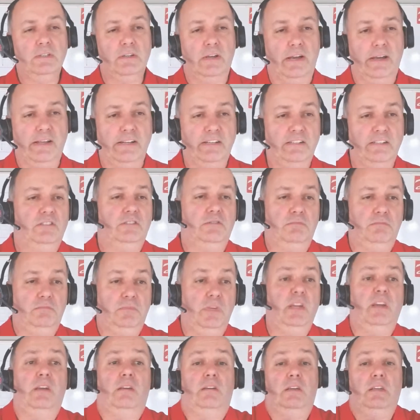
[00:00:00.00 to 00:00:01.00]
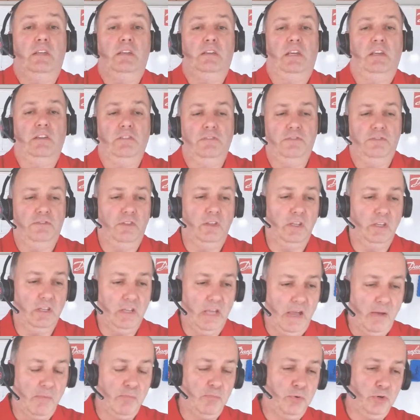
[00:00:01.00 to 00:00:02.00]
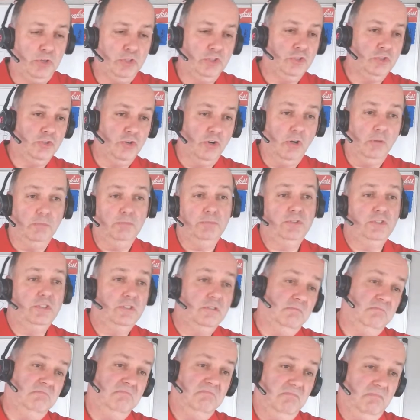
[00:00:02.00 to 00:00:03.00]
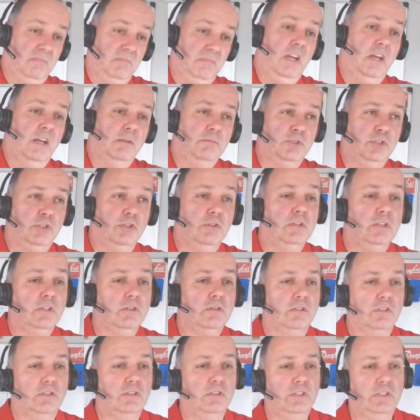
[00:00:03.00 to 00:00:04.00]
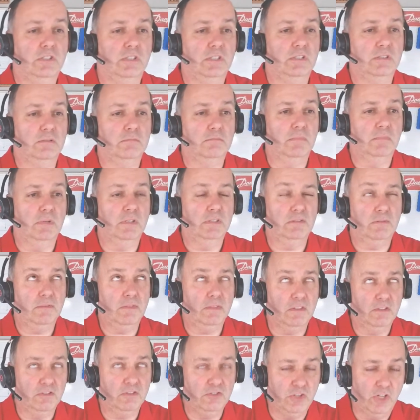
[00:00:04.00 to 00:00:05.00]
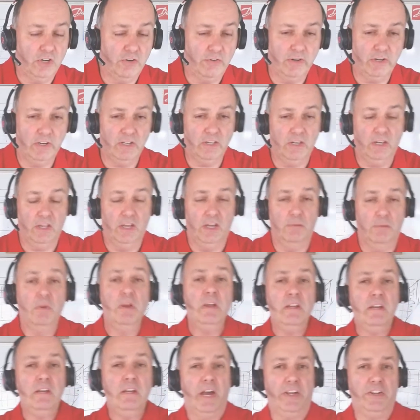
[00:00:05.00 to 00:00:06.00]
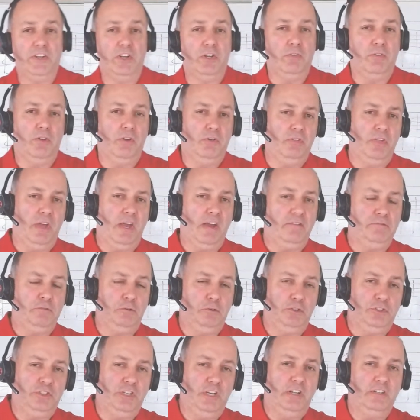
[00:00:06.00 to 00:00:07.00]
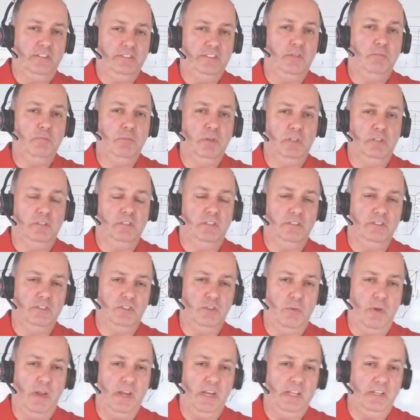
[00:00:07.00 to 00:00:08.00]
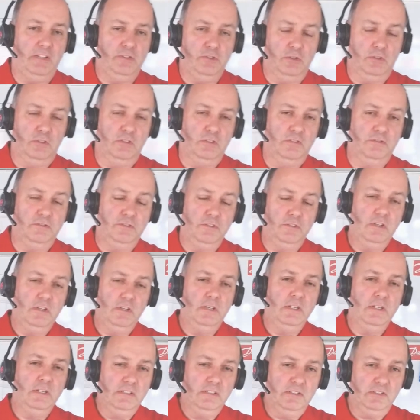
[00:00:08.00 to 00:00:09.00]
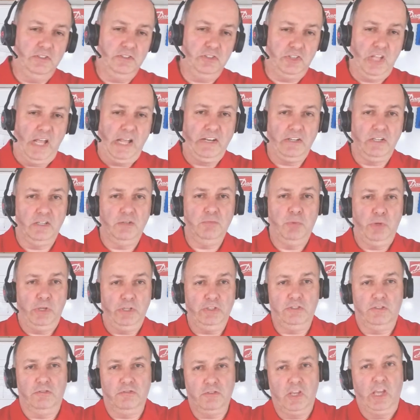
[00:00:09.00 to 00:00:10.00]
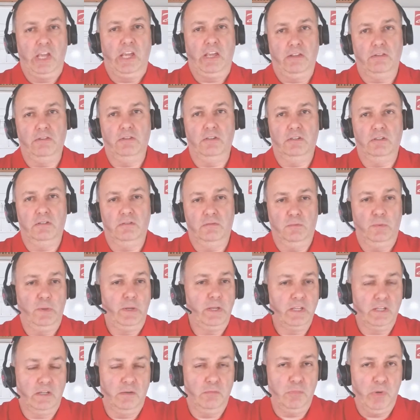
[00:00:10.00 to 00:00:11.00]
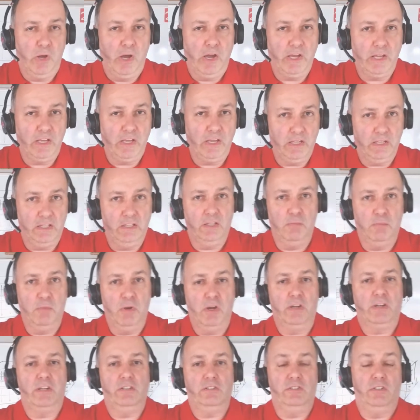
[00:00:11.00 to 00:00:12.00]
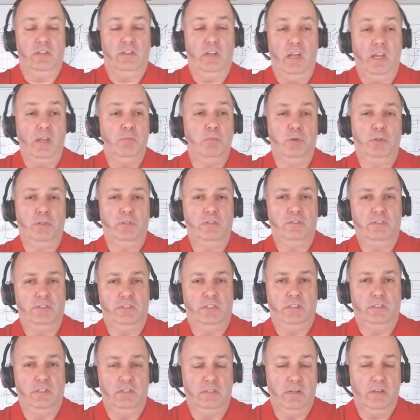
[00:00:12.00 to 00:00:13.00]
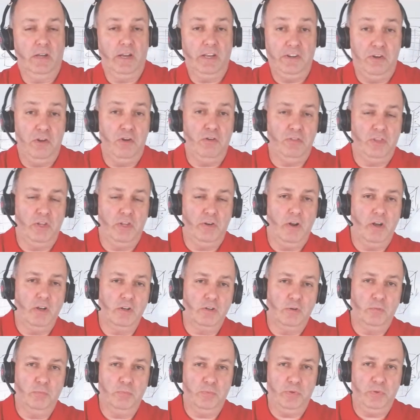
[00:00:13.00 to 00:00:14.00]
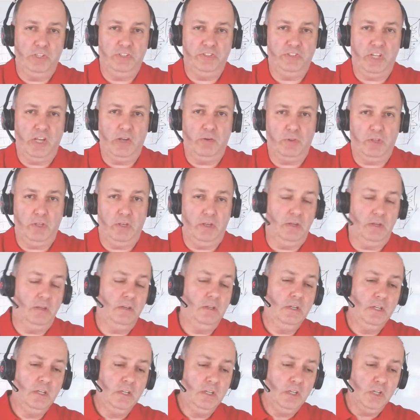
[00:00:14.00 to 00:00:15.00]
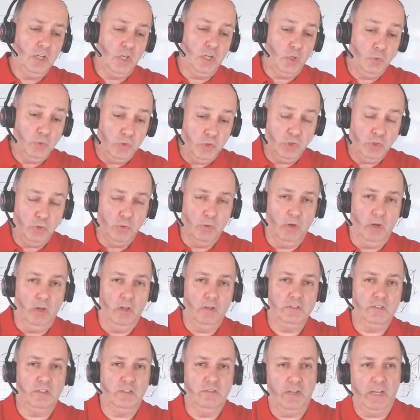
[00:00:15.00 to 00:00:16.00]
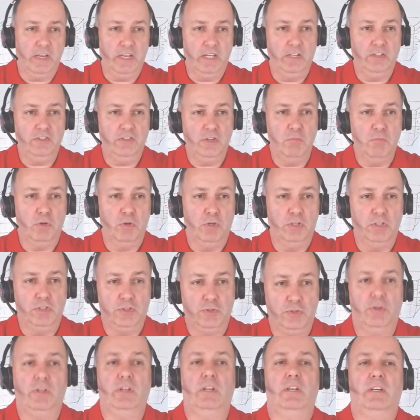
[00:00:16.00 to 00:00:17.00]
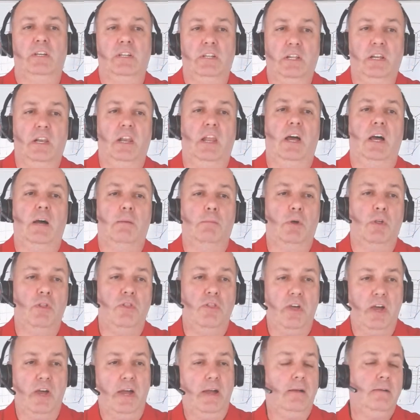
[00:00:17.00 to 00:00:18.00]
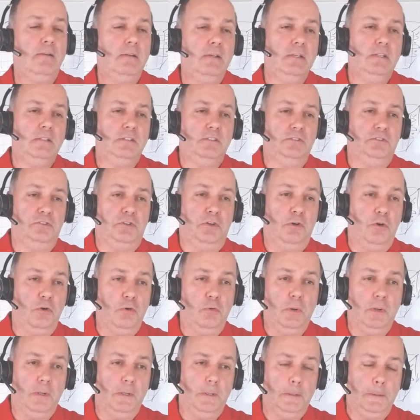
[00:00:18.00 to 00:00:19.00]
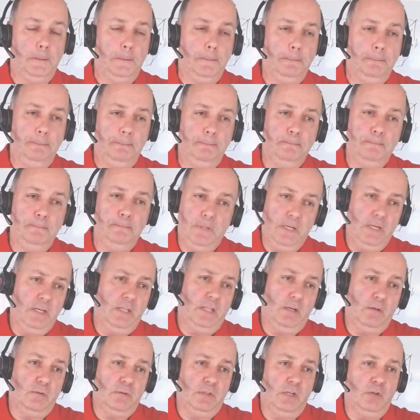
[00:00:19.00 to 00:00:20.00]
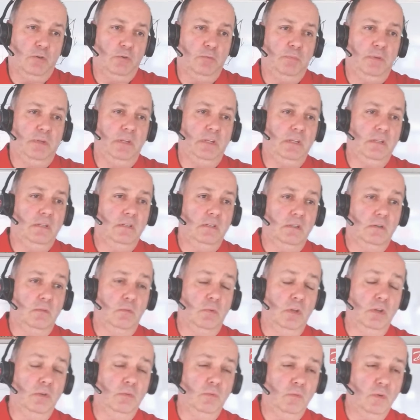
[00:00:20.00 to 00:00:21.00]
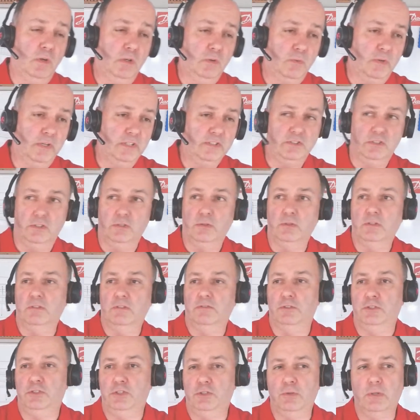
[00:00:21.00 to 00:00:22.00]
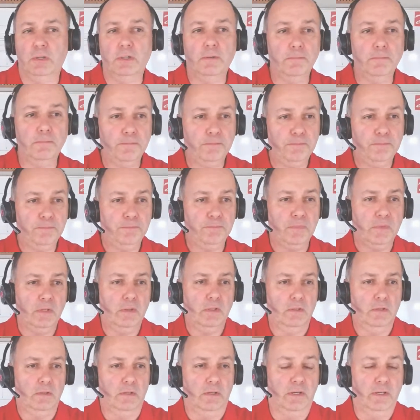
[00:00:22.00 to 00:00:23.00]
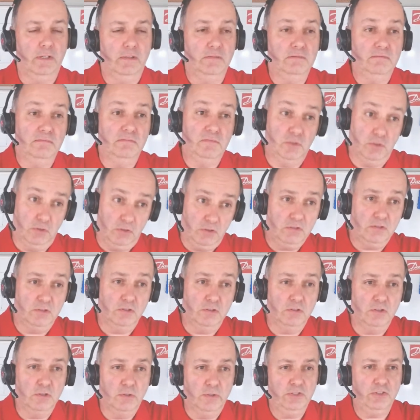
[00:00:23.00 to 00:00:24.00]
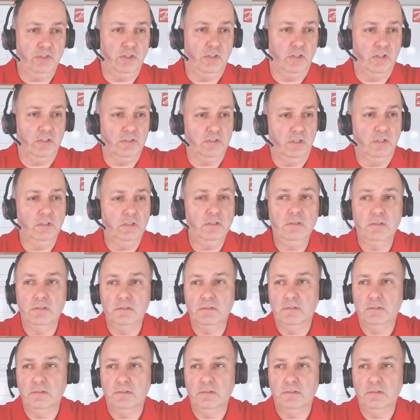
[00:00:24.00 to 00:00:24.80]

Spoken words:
And yeah, if the amperage drops, yeah, I'm sure you could generate an alarm. I don't know that functionality built into any sort of standard piece of kit that we can buy in the market today, but I know there are companies out there who do a lot of energy monitoring and alarm on that. So yeah, that would be one way to do it for sure. Good question, actually.